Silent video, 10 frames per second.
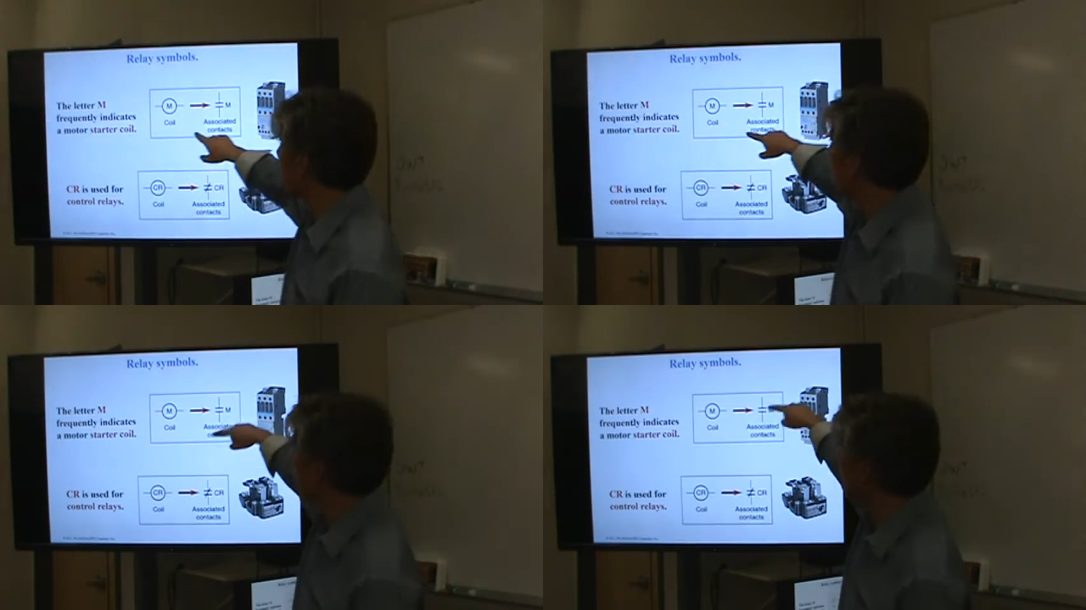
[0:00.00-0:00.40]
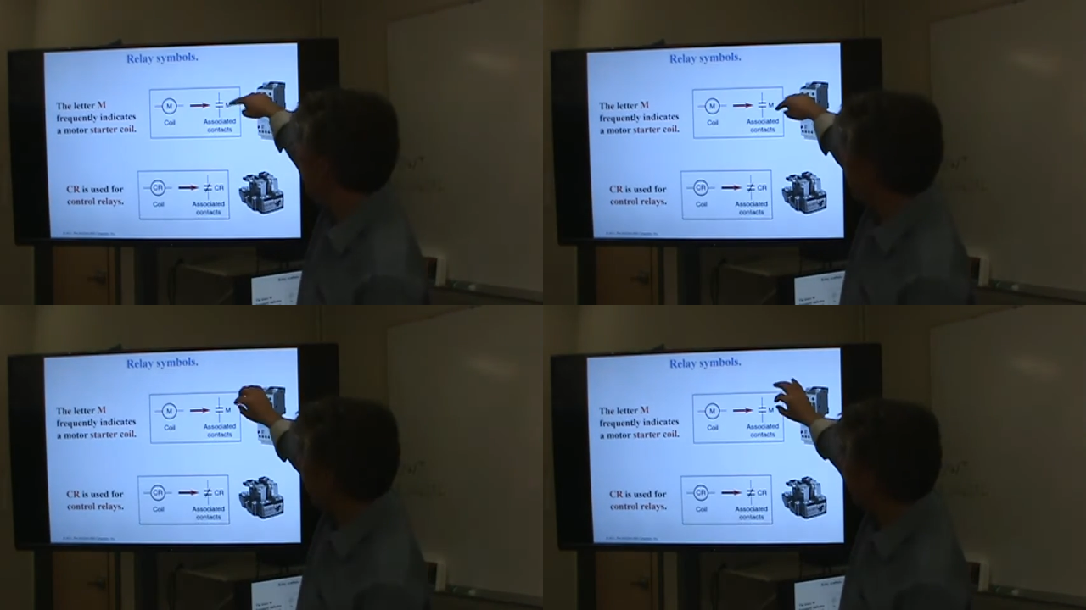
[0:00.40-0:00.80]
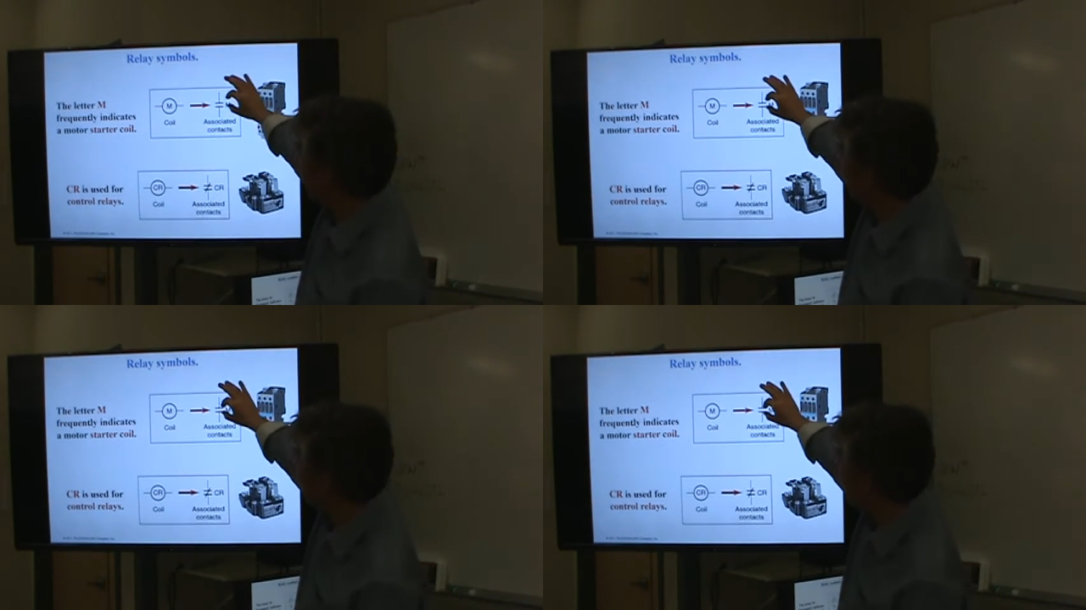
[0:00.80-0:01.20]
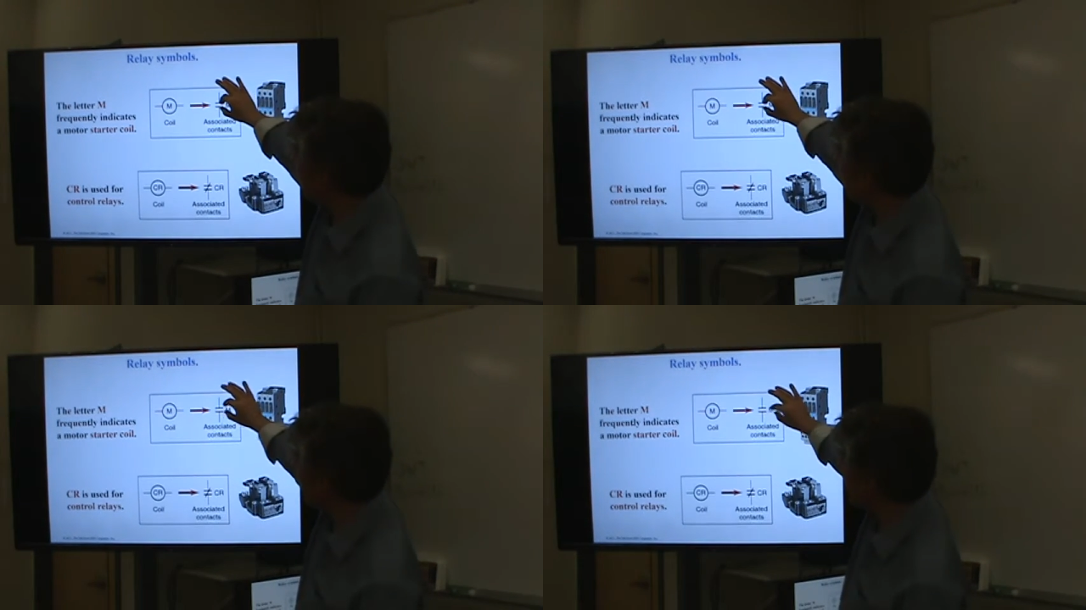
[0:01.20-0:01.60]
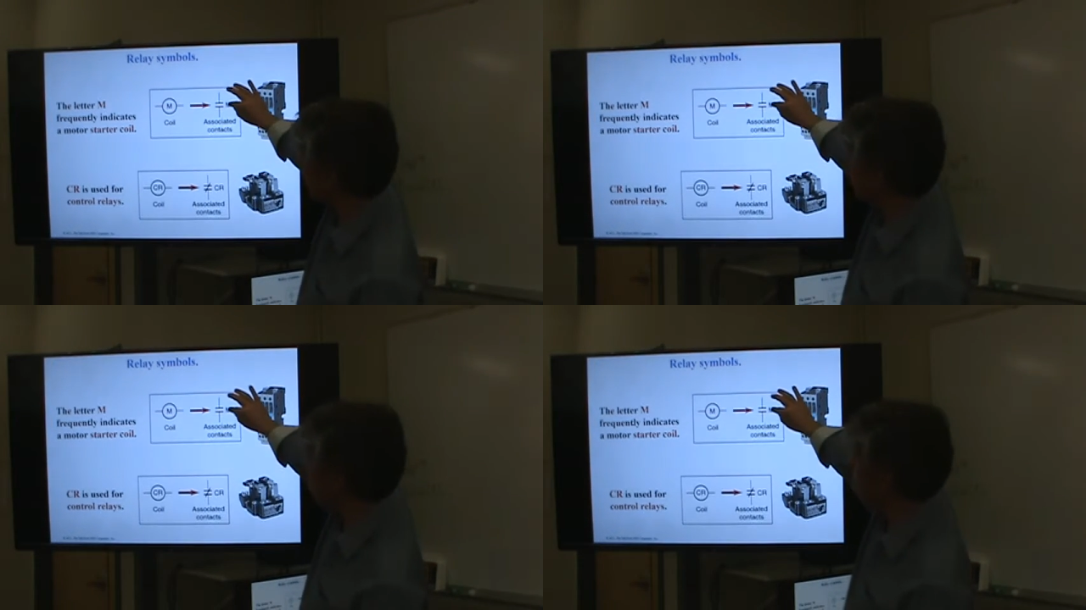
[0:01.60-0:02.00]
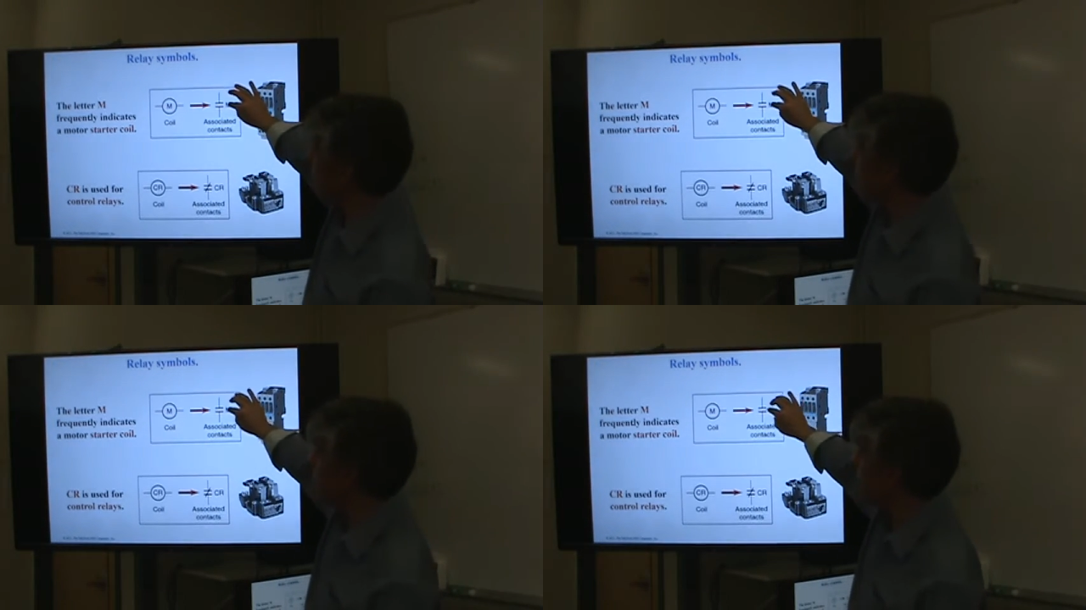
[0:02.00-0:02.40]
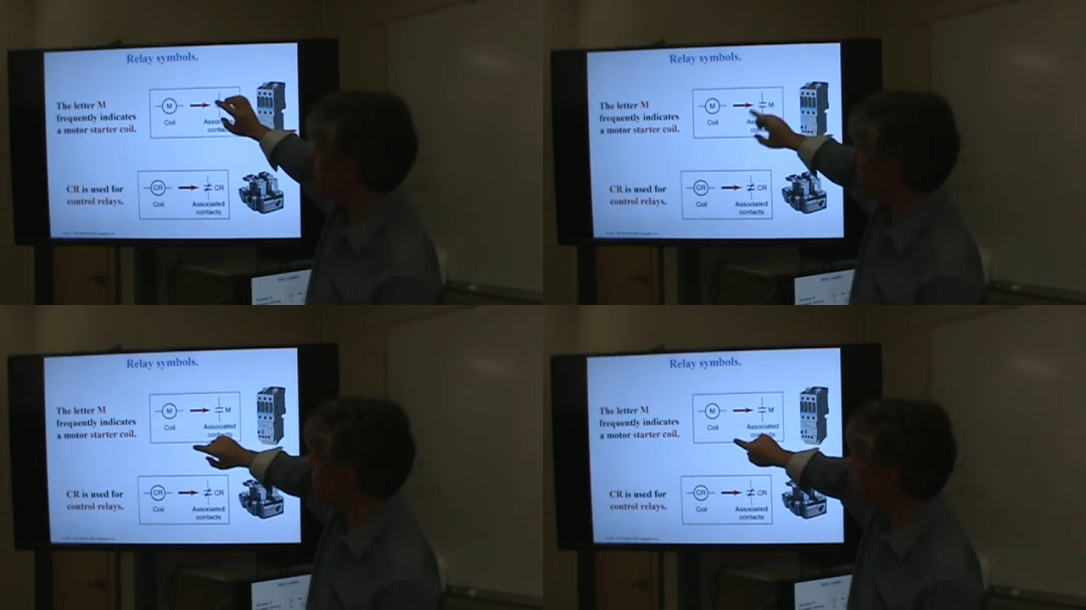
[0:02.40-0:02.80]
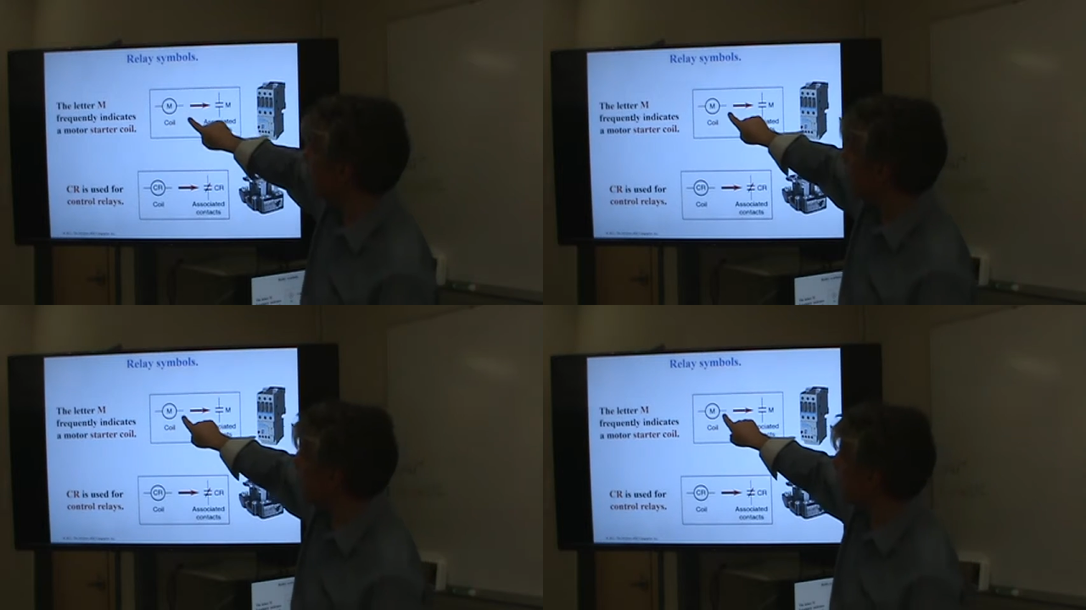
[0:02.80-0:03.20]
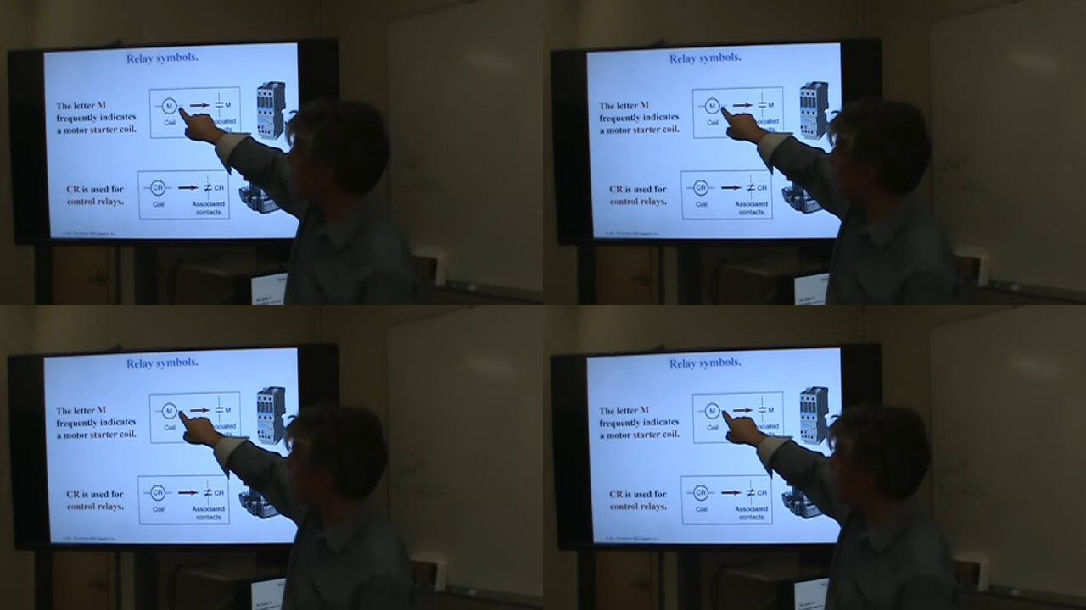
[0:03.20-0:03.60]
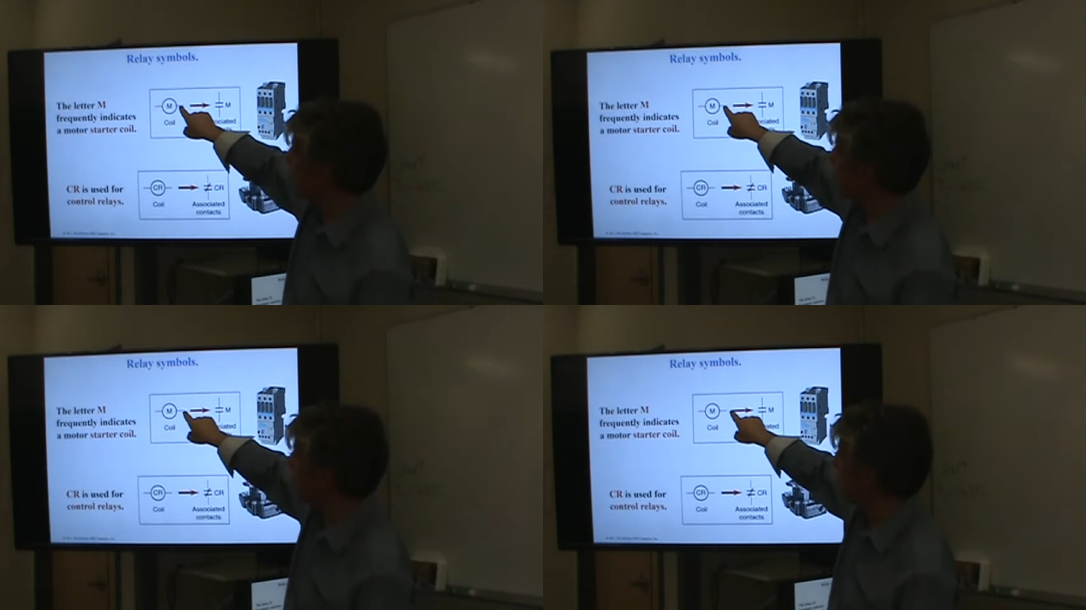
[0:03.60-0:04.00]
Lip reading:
(no speaker visible)